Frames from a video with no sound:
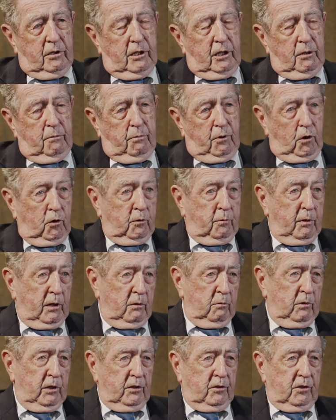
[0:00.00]
They had both
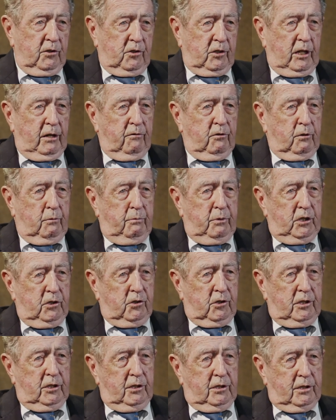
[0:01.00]
been with the 7th
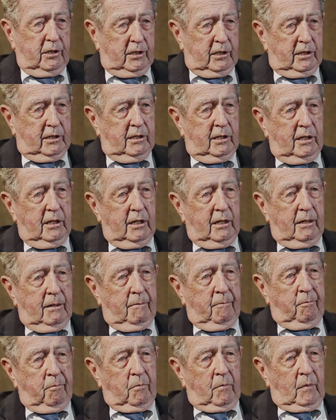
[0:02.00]
BCT
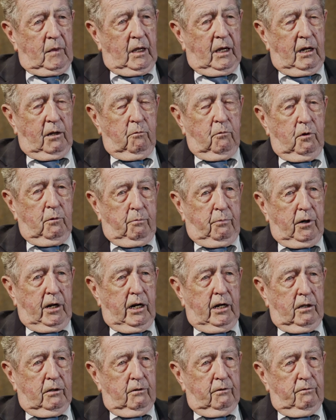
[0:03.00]
and were
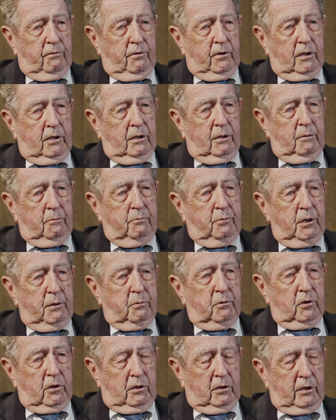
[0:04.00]
part of uh,
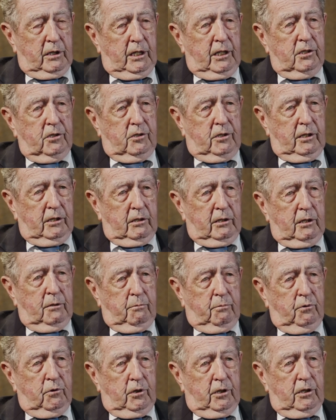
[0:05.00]
people that Lansdale
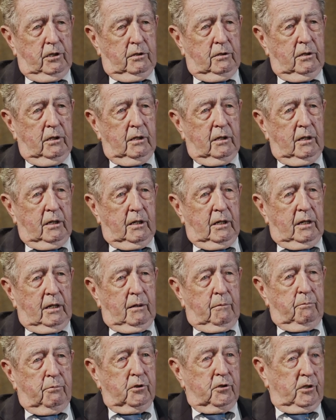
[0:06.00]
had put in
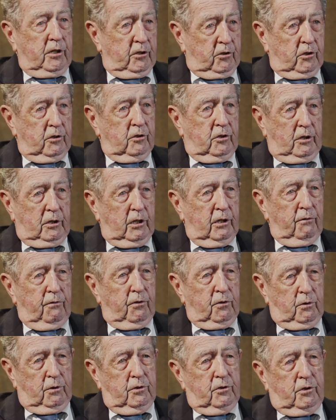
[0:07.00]
positions of
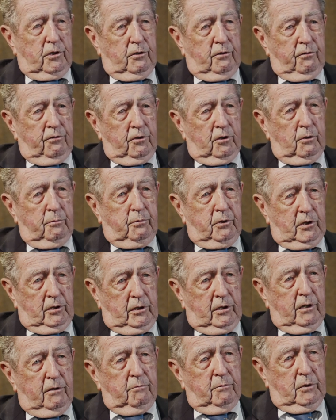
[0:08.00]
influence in the Philippine
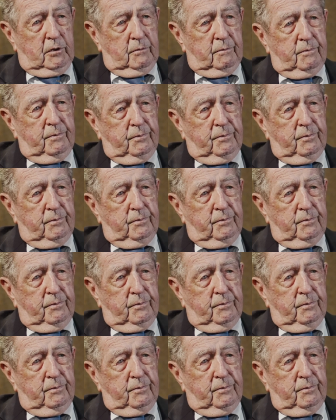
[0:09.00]
government.